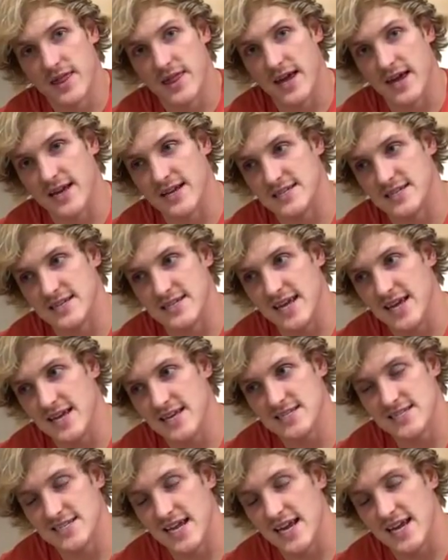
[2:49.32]
that in
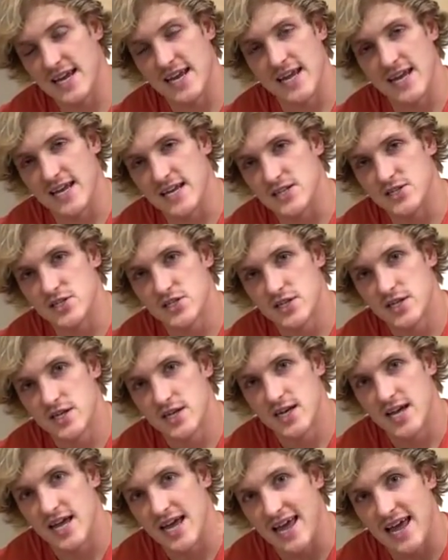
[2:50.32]
today's day and age,
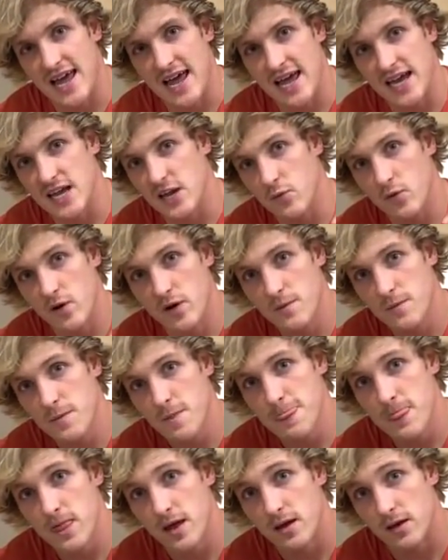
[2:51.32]

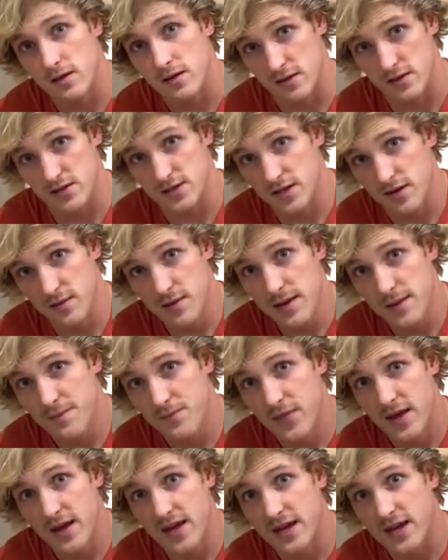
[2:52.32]
anyone, listen to me,
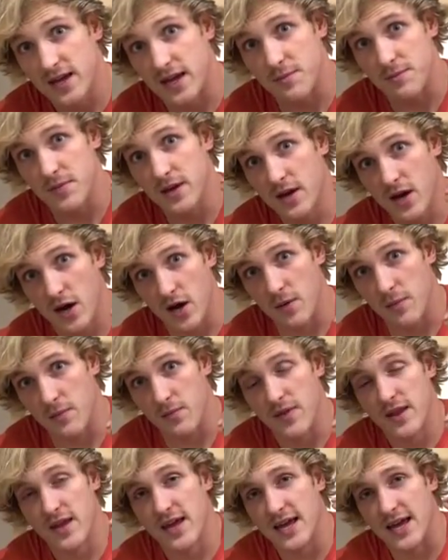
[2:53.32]
can become
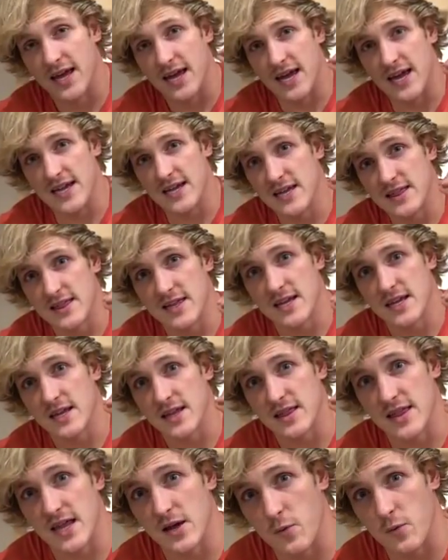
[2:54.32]

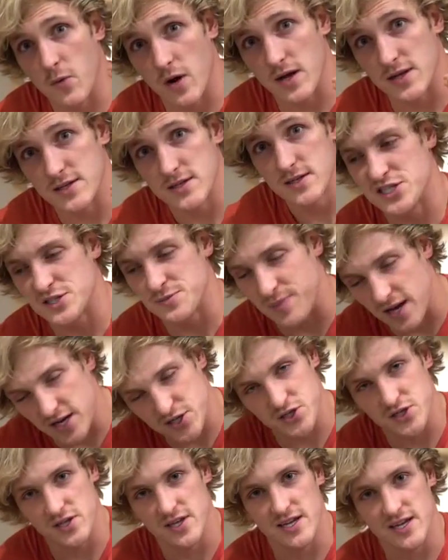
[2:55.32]
anything they want,
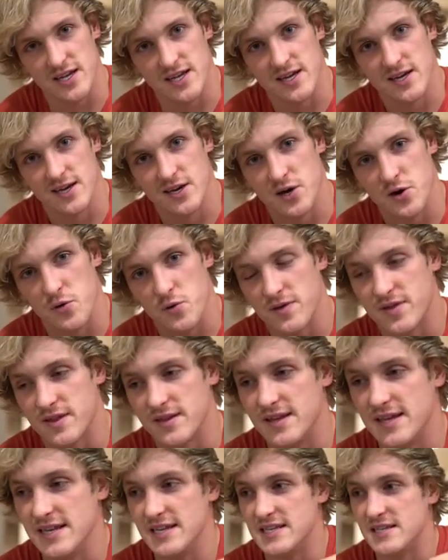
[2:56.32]
especially with
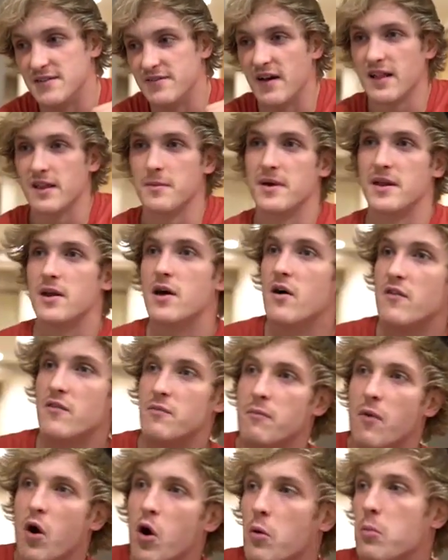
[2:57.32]
the development
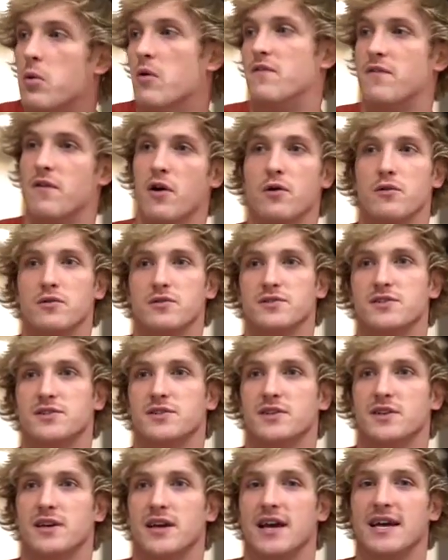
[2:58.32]
of mobile phones
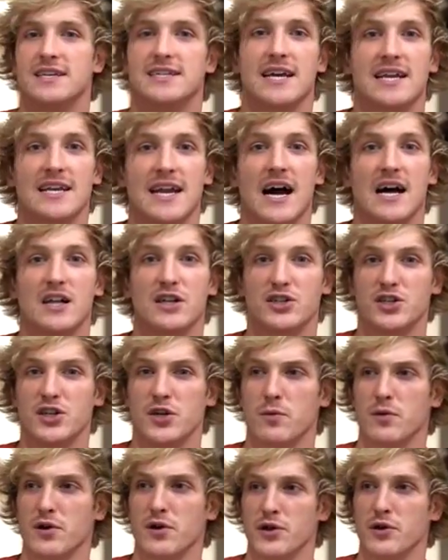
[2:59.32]
and
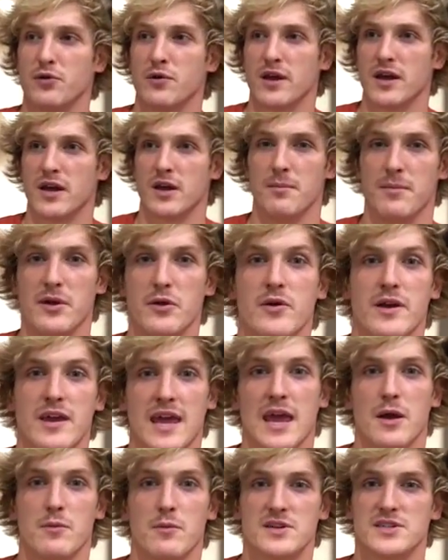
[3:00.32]
technology where you can
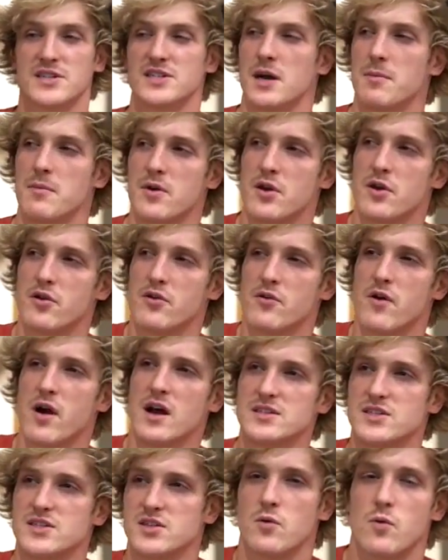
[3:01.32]
communicate with someone
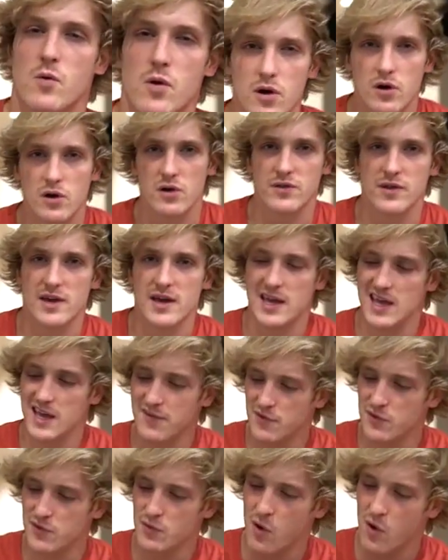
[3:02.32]
across the world
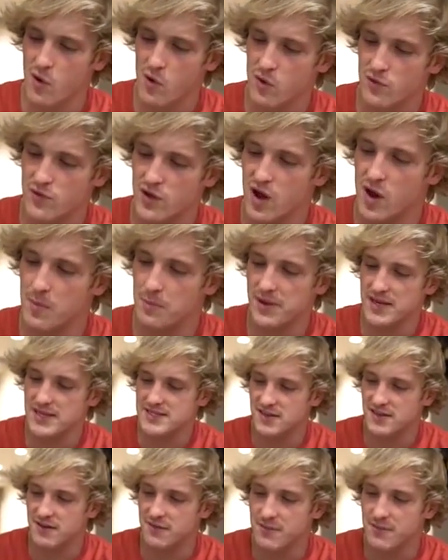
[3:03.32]
if you hold a piece